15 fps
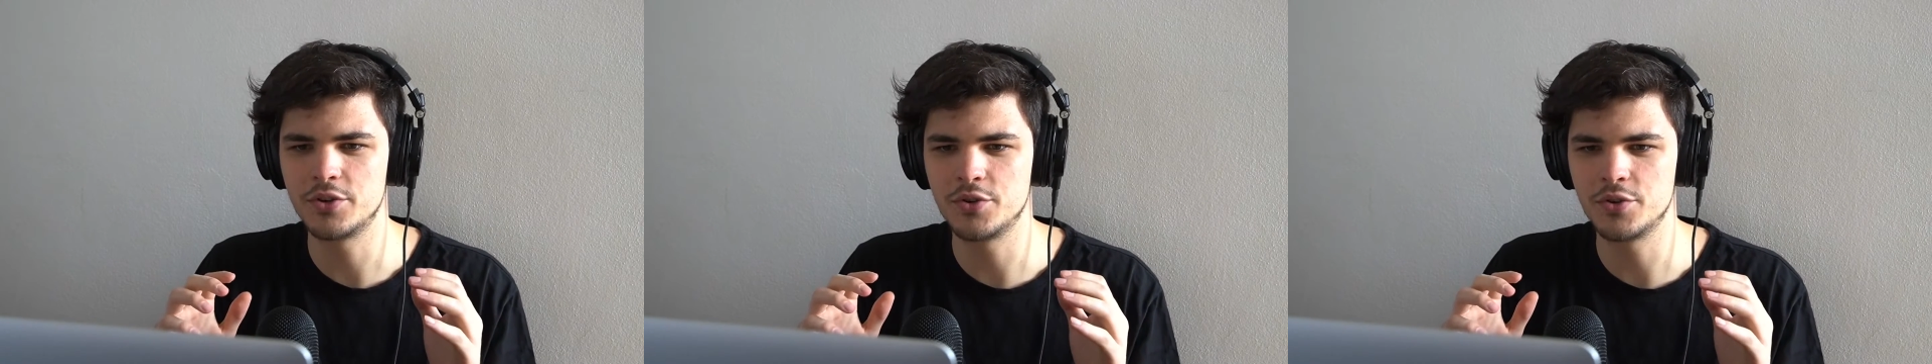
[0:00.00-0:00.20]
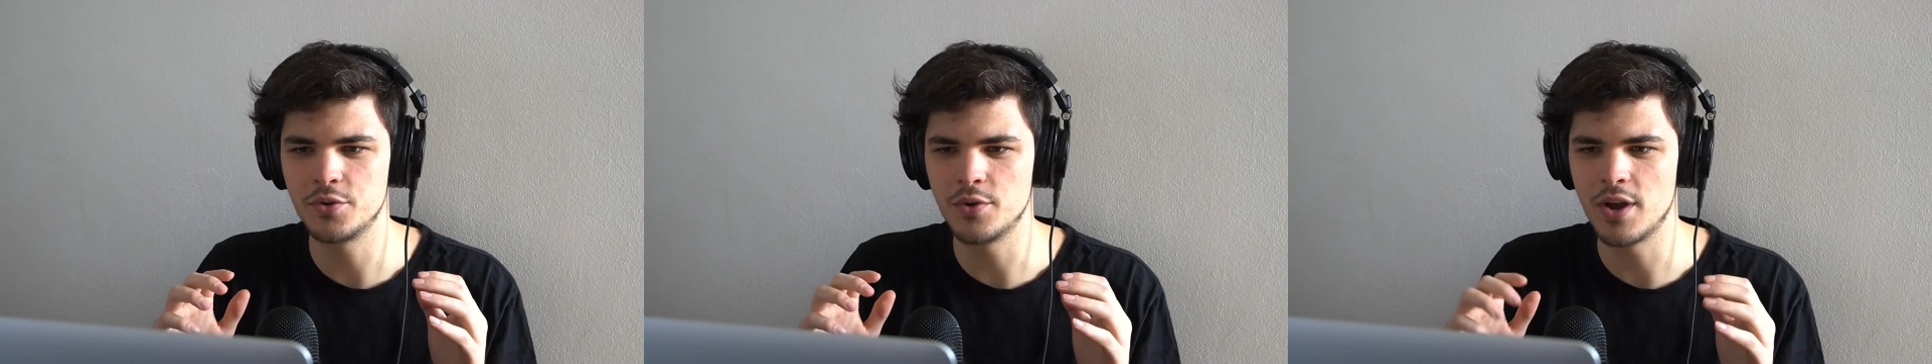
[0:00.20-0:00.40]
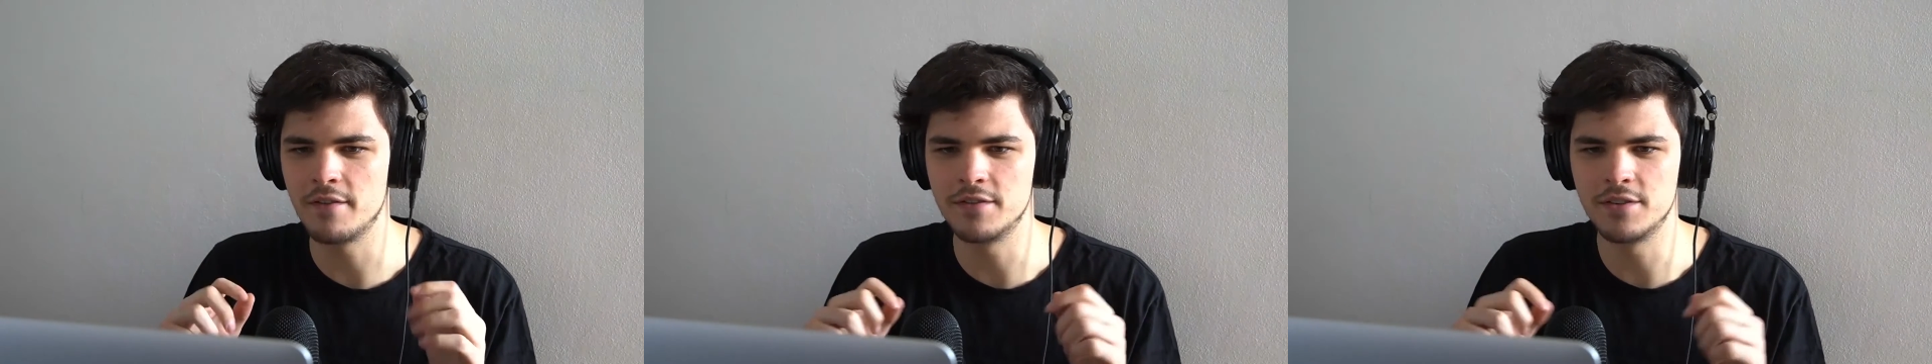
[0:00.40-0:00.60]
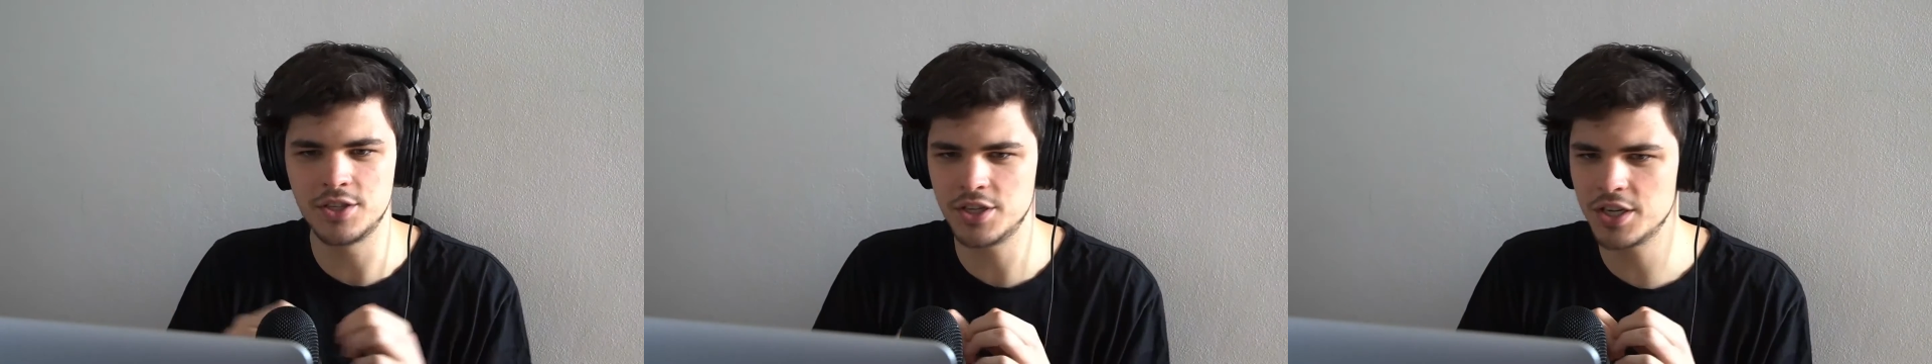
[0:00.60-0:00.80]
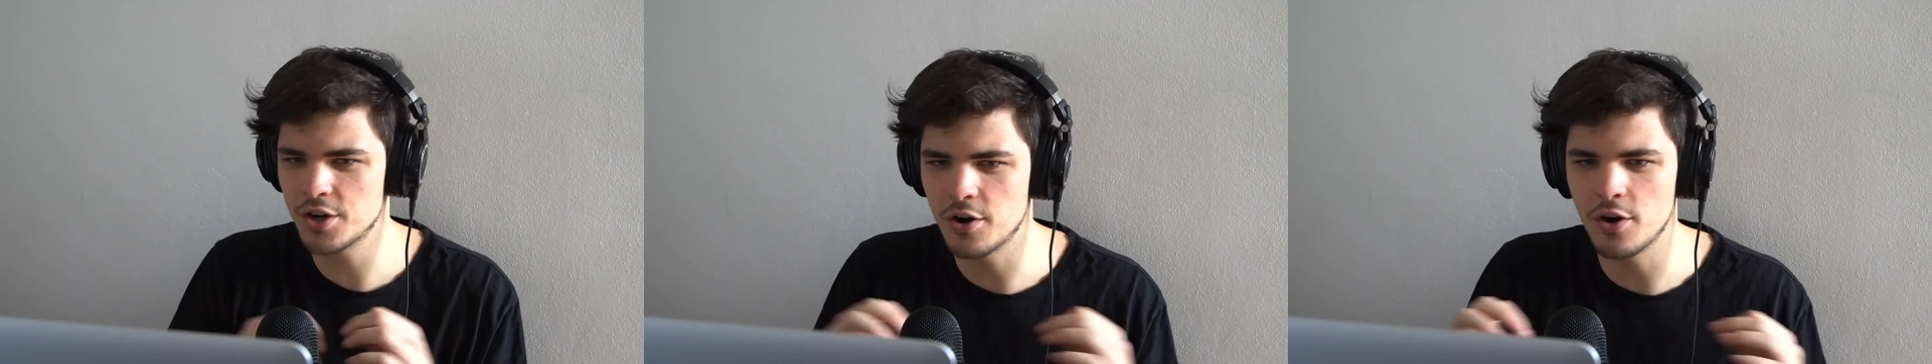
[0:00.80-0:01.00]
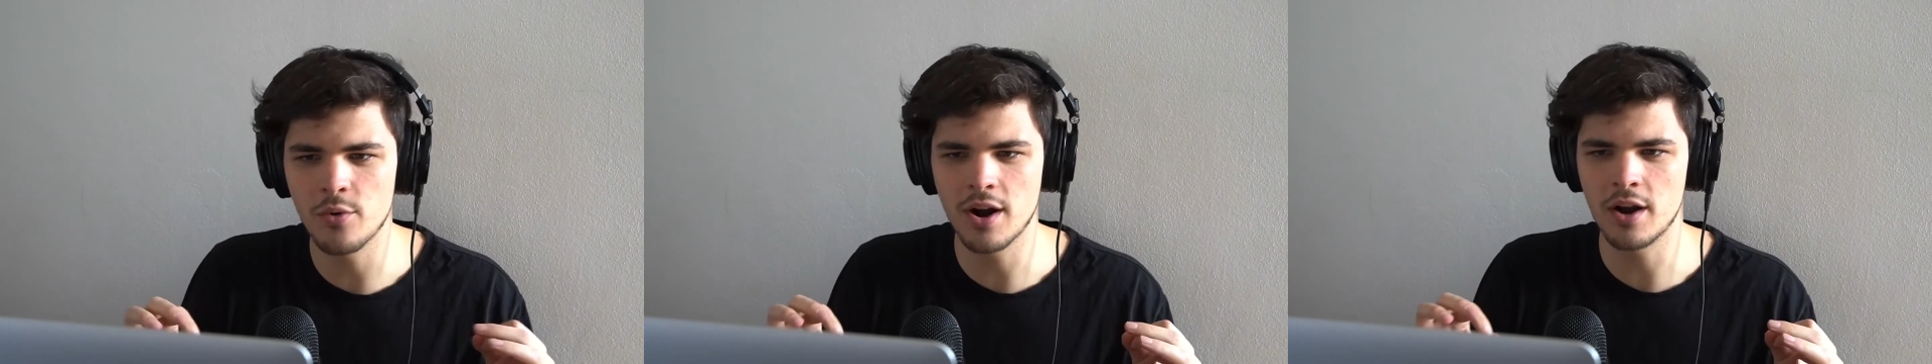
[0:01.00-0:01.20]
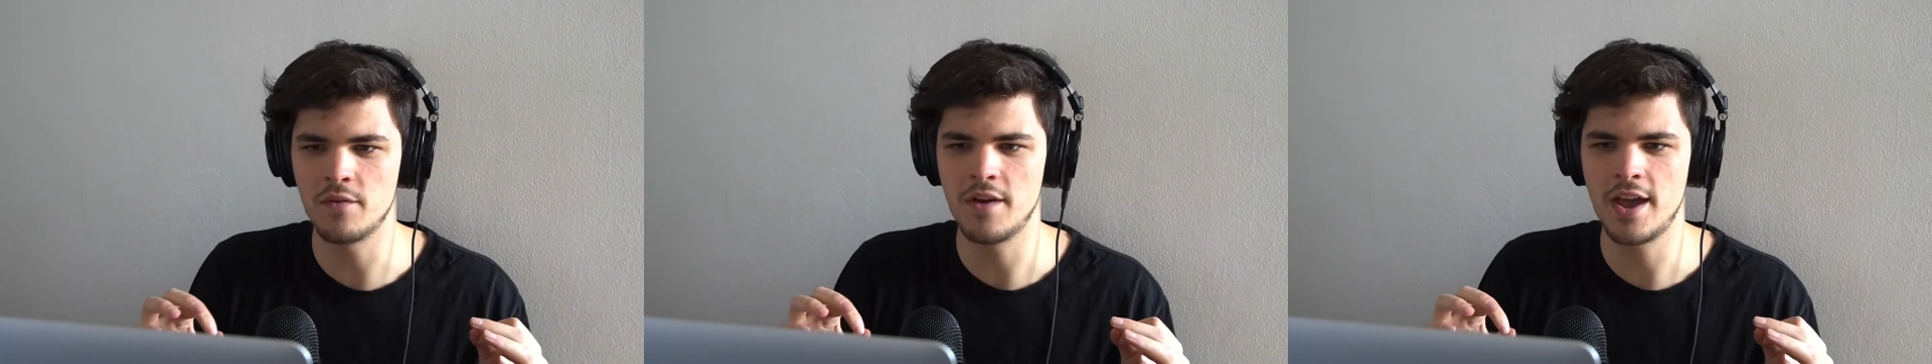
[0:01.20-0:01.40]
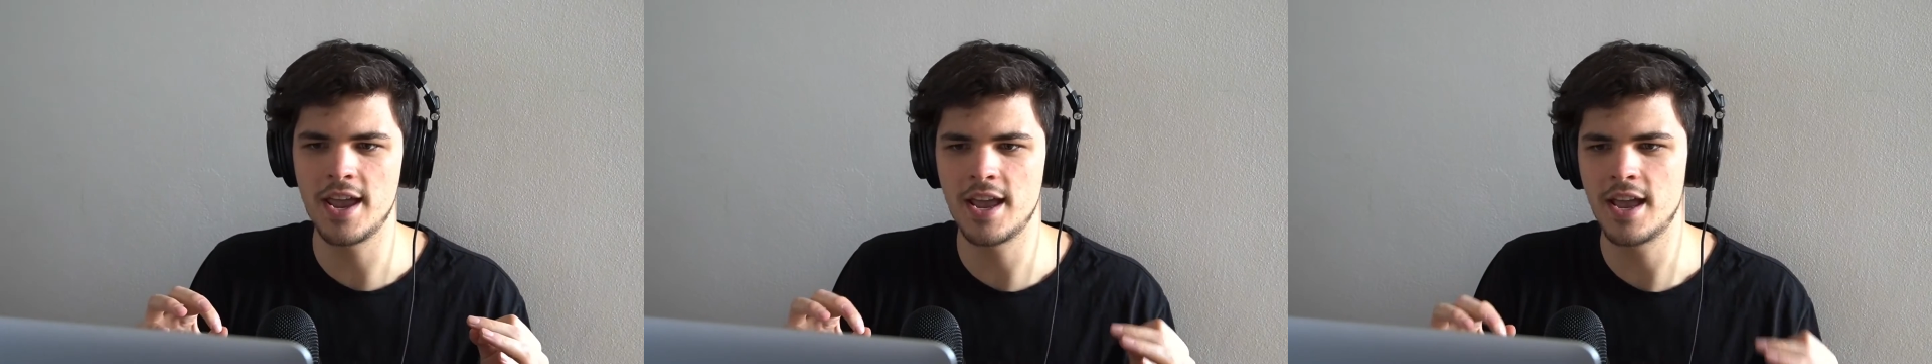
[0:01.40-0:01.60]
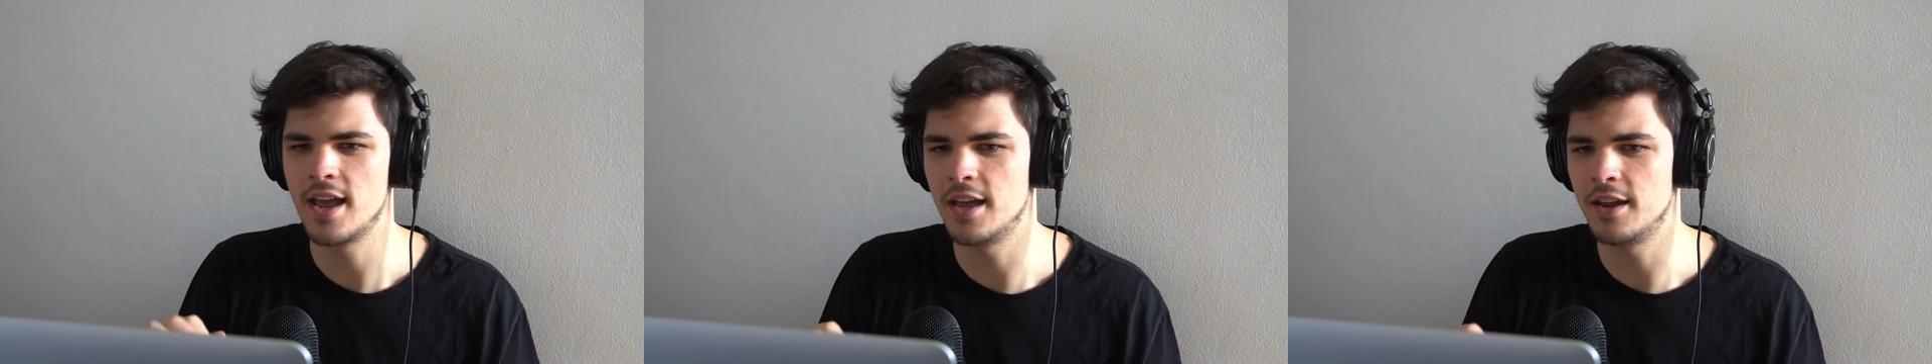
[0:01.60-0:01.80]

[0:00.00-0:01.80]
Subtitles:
to have zero runway